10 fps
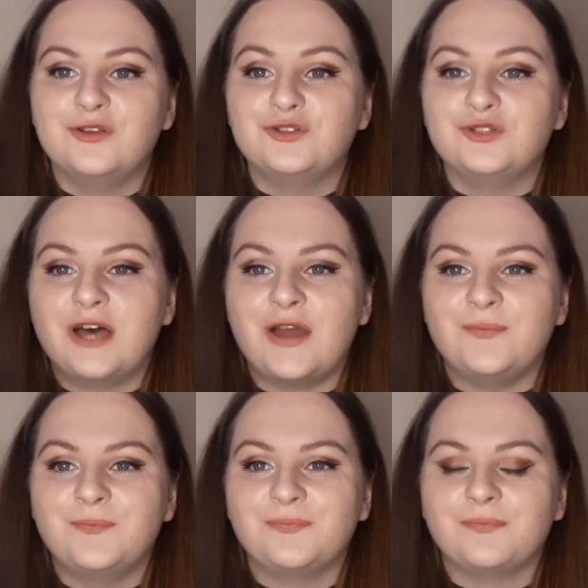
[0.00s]
So,
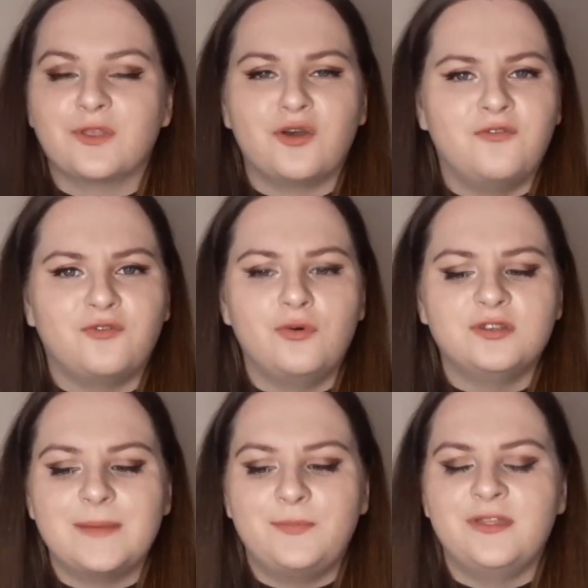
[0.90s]
of course
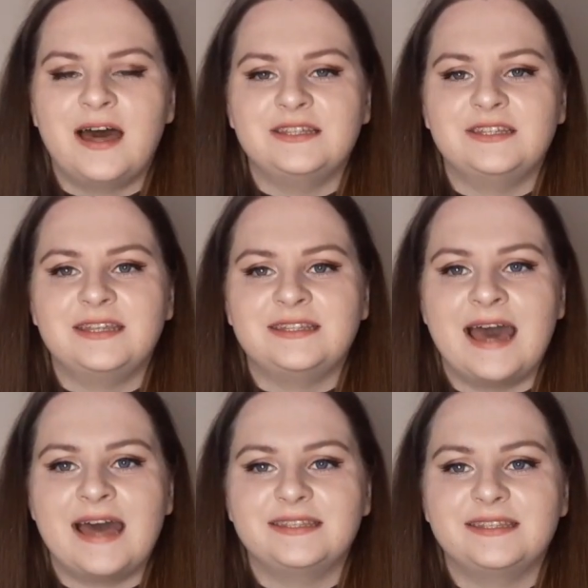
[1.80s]
I put that to the
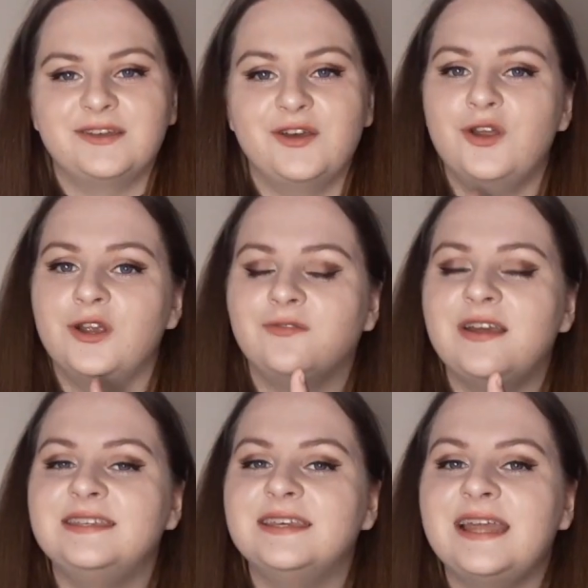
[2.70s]
test.
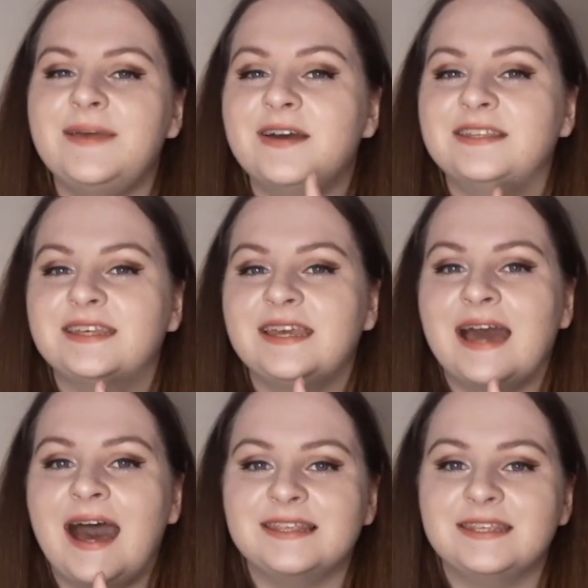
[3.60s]
Recently my skin
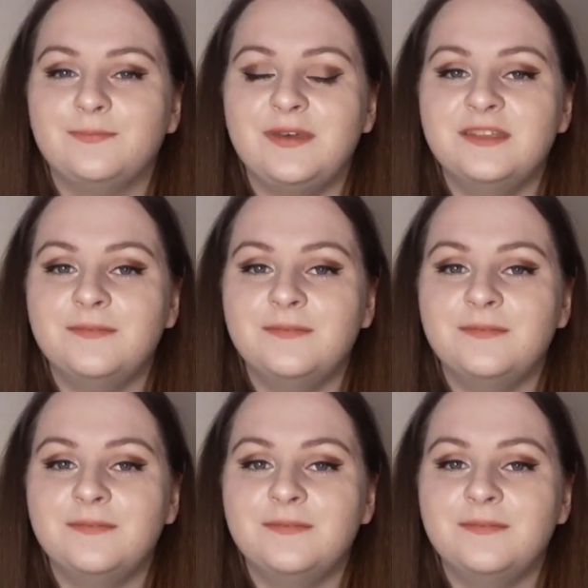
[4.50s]
hasn't been the